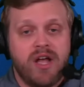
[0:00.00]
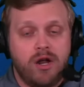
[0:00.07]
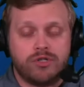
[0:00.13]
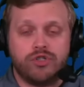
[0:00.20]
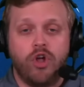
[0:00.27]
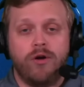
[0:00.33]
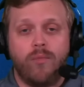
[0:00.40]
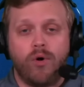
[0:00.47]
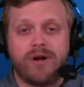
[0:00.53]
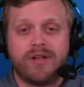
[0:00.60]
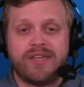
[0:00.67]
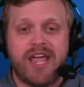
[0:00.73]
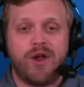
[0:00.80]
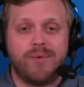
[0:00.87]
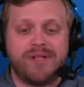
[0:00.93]
There's no more
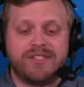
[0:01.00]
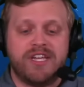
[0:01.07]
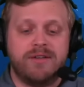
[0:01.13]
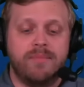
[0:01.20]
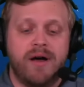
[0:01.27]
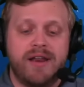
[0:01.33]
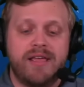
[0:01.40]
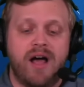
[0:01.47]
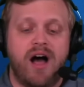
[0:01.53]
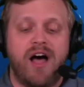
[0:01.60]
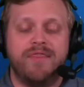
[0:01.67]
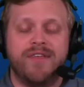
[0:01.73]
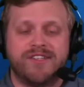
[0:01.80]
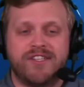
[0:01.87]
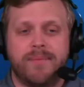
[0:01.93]
guaranteed money
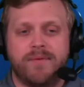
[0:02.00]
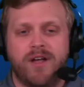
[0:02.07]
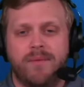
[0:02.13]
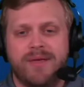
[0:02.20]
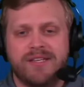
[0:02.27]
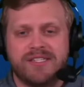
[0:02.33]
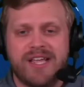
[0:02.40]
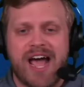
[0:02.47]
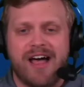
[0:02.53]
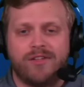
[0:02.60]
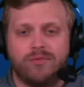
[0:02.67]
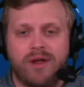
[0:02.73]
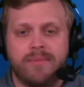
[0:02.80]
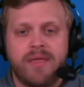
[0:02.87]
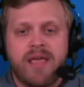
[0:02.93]
on this upcoming
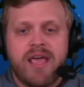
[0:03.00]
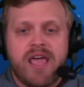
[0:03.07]
salary.